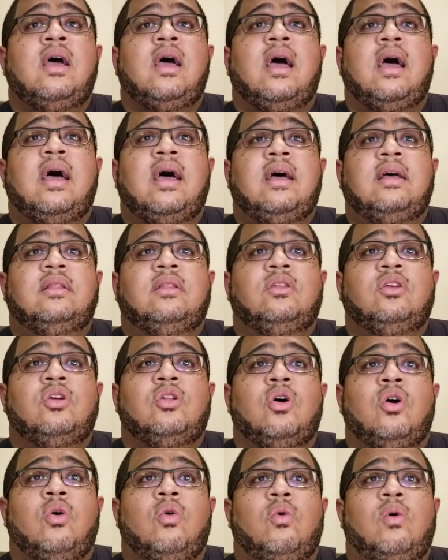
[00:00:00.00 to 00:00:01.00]
And you
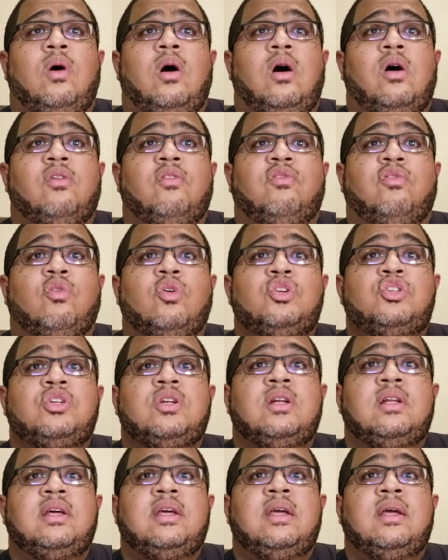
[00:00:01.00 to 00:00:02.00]
know,
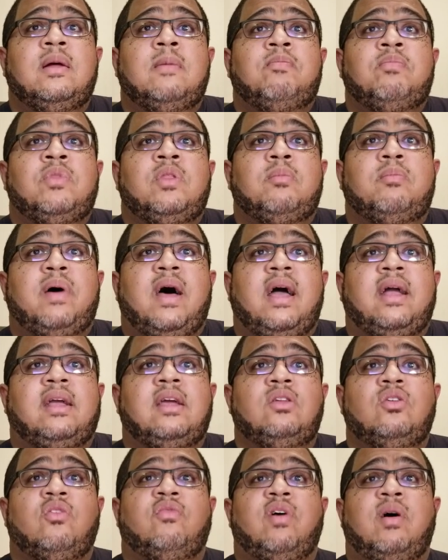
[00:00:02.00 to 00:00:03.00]
unfortunately, back
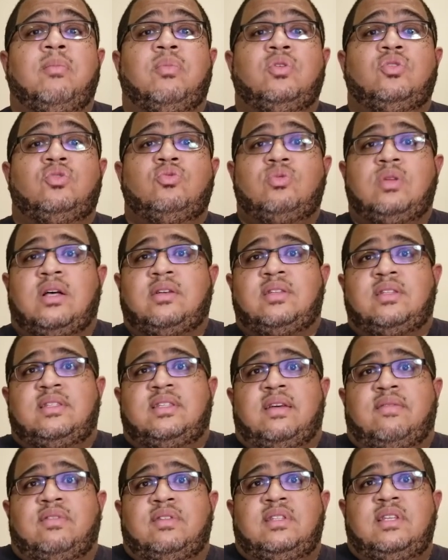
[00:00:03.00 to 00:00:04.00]
in November
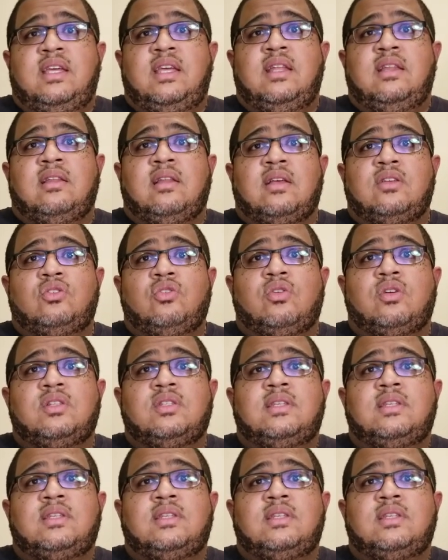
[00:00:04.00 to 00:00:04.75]
2017, as you can